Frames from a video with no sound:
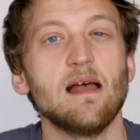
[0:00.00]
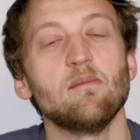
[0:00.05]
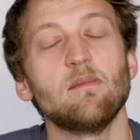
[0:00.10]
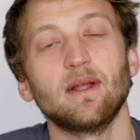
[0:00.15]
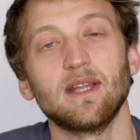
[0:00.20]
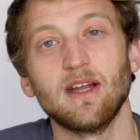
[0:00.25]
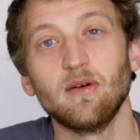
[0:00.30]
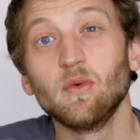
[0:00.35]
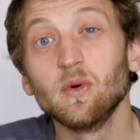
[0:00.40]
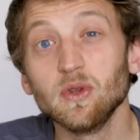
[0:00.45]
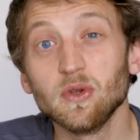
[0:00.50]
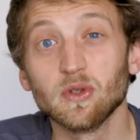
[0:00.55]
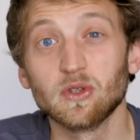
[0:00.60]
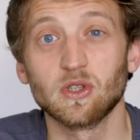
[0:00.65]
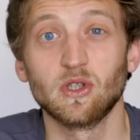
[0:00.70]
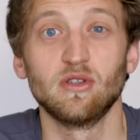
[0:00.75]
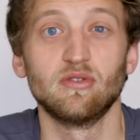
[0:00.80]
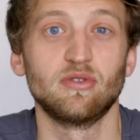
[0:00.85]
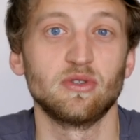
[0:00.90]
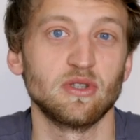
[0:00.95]
But I would not
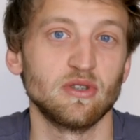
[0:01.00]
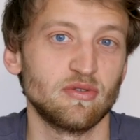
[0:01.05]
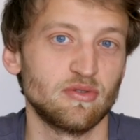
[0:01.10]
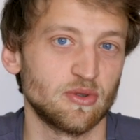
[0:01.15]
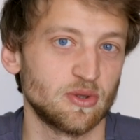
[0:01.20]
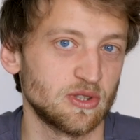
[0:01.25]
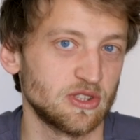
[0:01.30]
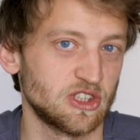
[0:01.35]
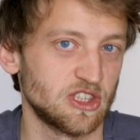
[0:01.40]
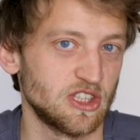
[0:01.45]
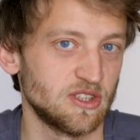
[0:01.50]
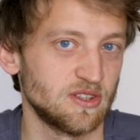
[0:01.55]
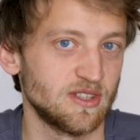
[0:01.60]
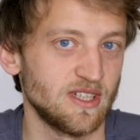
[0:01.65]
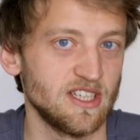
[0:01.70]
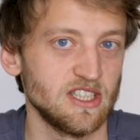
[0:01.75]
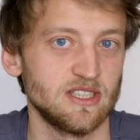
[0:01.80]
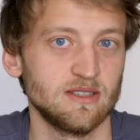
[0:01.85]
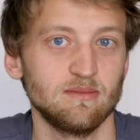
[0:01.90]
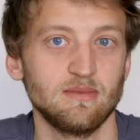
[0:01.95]
go for the first
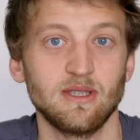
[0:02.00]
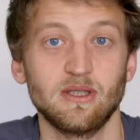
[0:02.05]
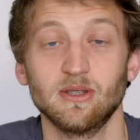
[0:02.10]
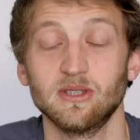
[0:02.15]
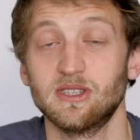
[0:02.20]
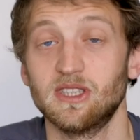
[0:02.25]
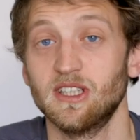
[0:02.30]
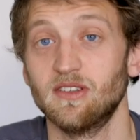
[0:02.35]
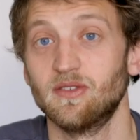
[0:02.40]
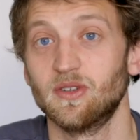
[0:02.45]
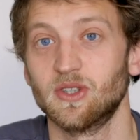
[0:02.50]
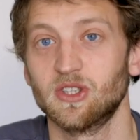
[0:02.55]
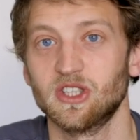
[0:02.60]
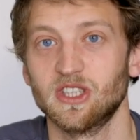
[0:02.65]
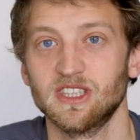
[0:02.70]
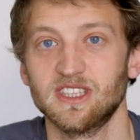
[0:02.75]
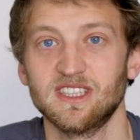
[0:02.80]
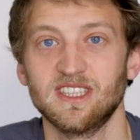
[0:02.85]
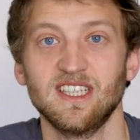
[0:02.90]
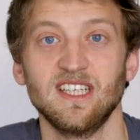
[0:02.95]
generation, because they were
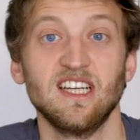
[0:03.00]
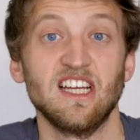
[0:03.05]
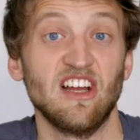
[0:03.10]
just